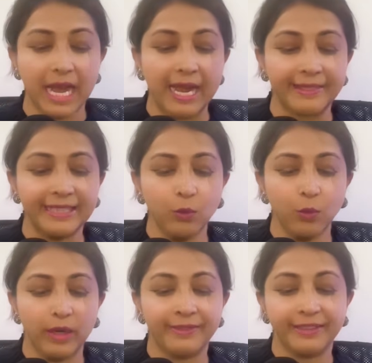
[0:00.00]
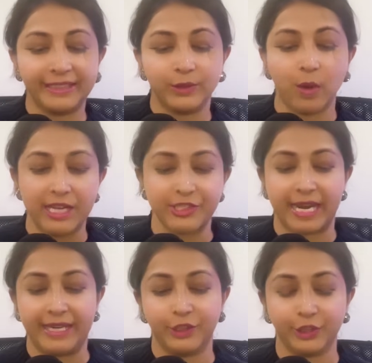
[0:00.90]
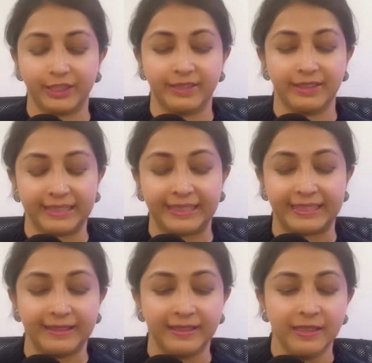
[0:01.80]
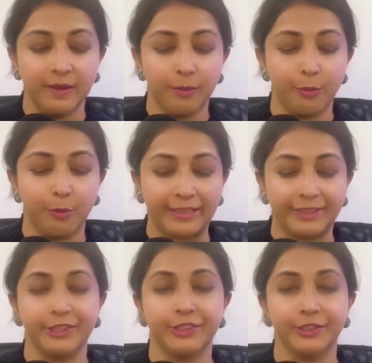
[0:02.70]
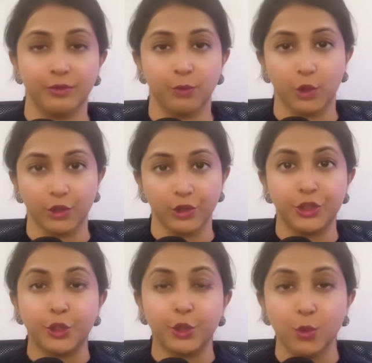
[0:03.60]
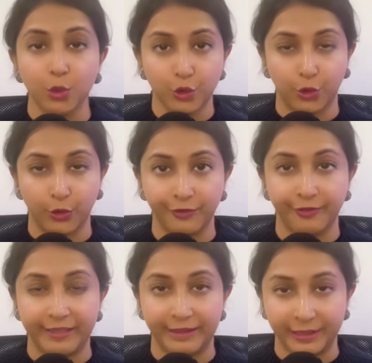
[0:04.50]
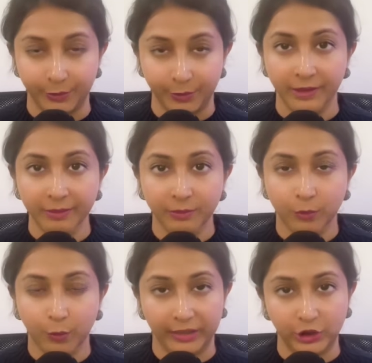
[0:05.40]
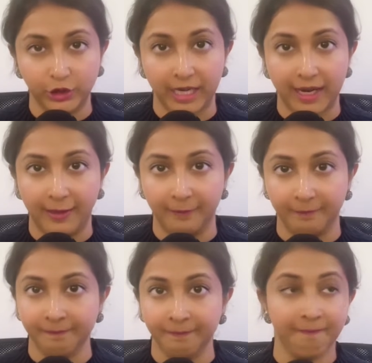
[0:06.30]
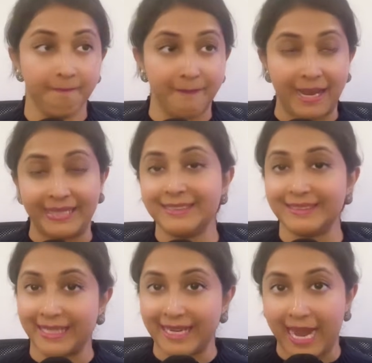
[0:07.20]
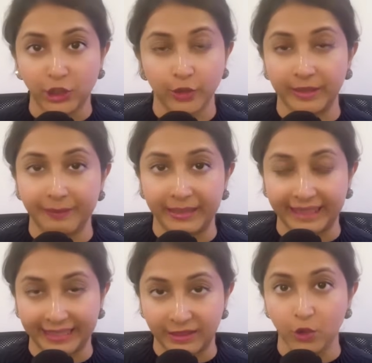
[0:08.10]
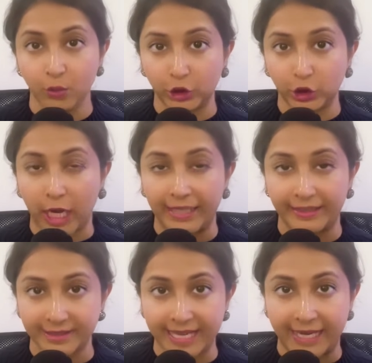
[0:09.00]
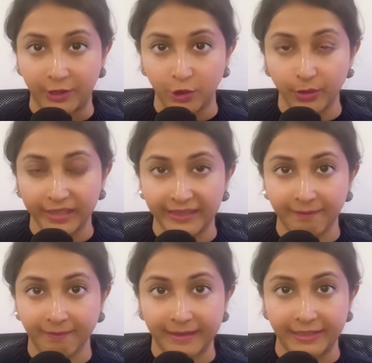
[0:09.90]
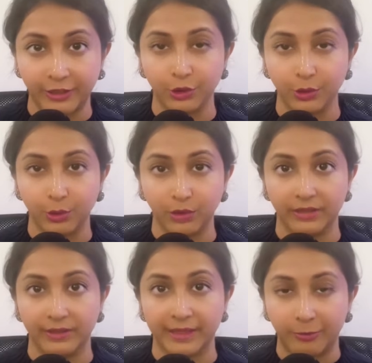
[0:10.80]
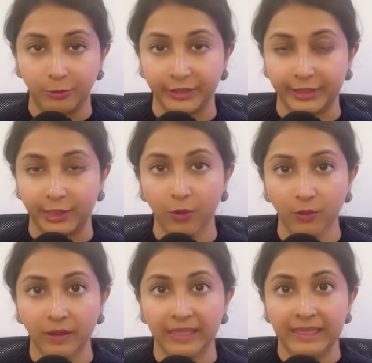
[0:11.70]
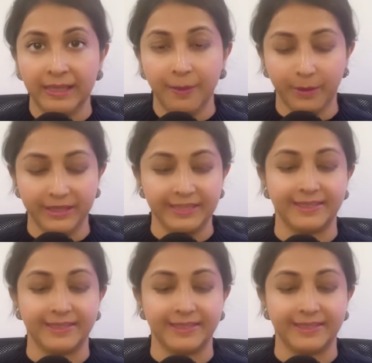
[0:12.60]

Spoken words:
I think when the US entered the Bretton Woods 2 sort of era, which many say actually begins with China's entry into the WTO, but